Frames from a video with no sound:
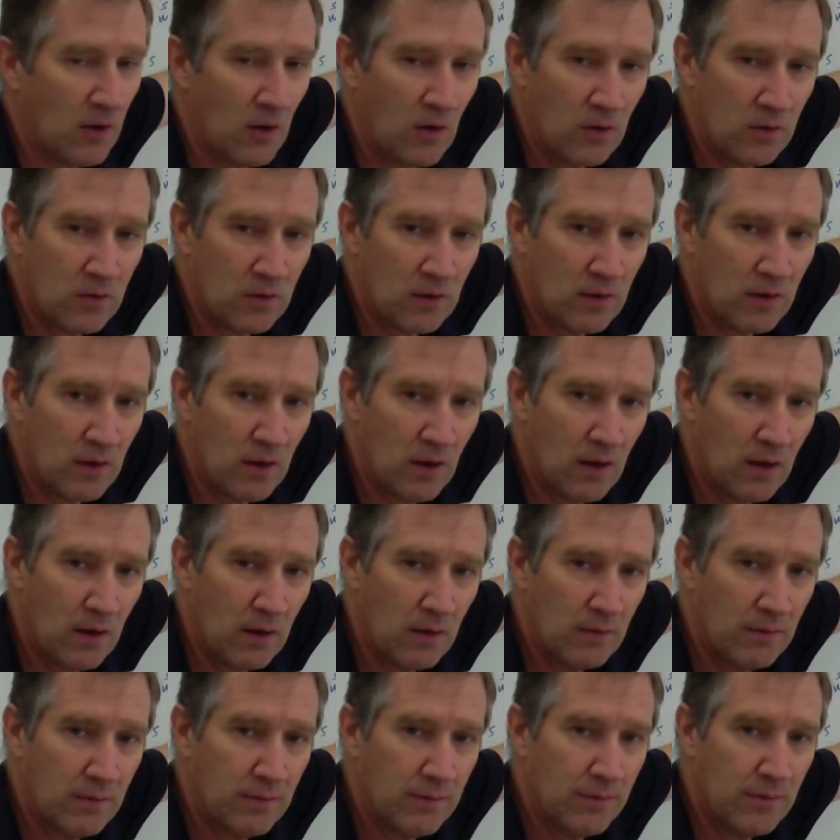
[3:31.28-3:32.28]
energy
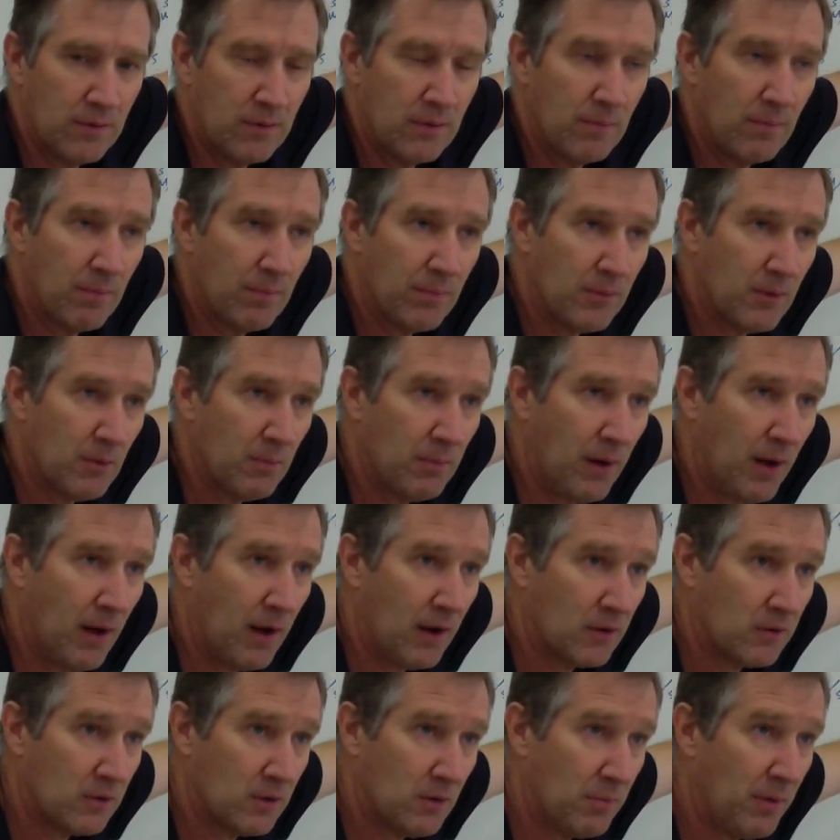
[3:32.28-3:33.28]
of the
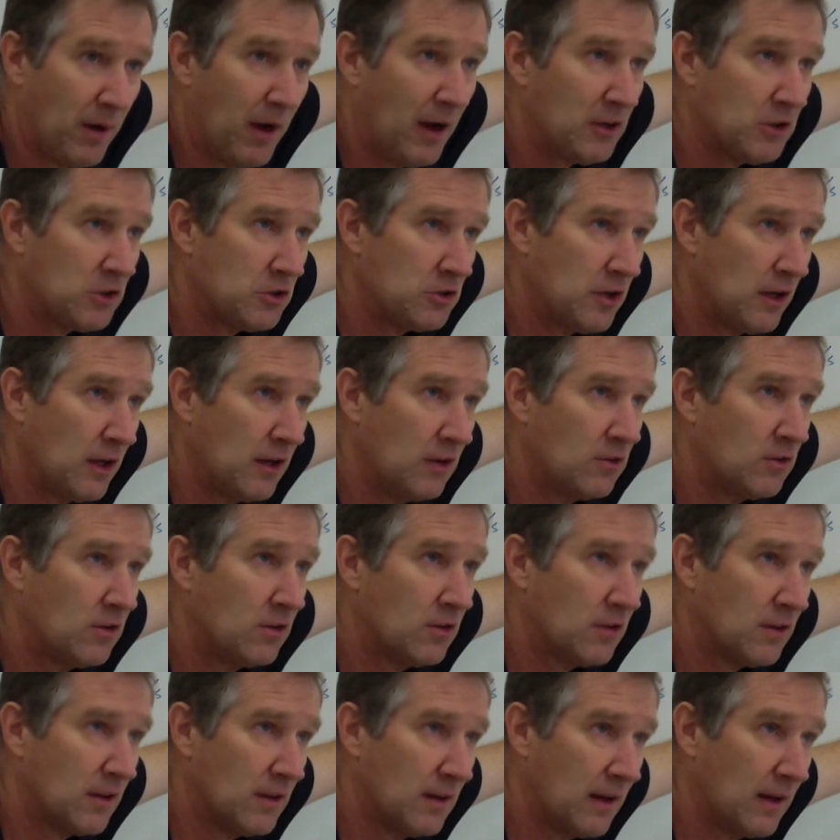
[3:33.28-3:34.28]
box. The box changed
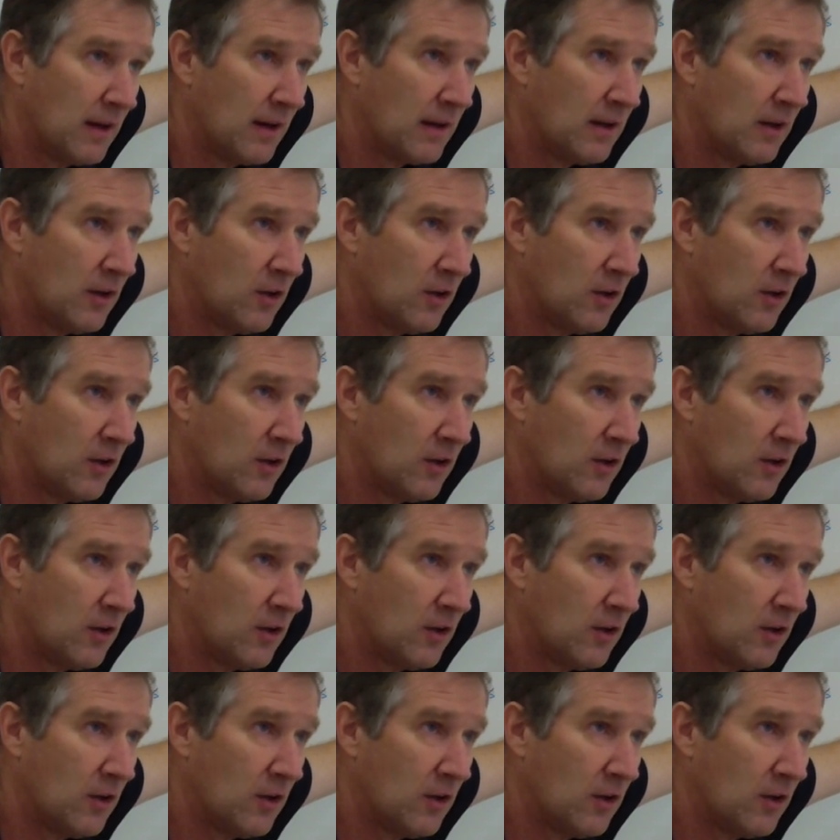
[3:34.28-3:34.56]
its kinetic